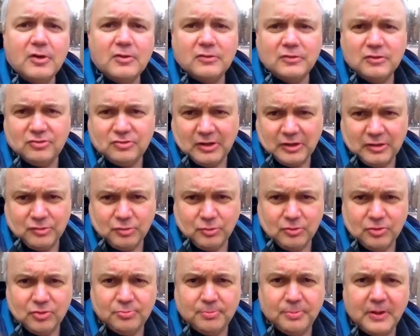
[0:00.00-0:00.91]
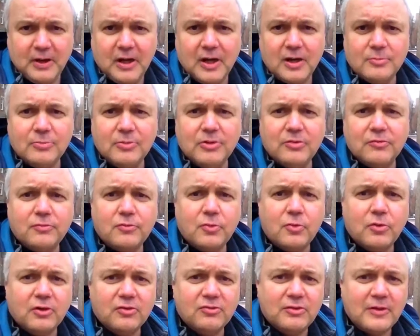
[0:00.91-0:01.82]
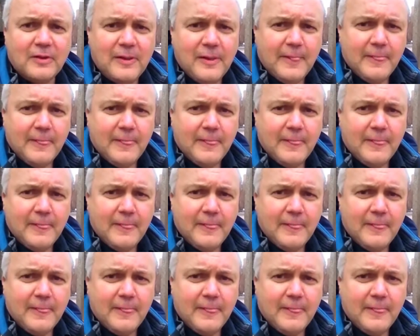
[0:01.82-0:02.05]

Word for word: The statue is behind me, of course.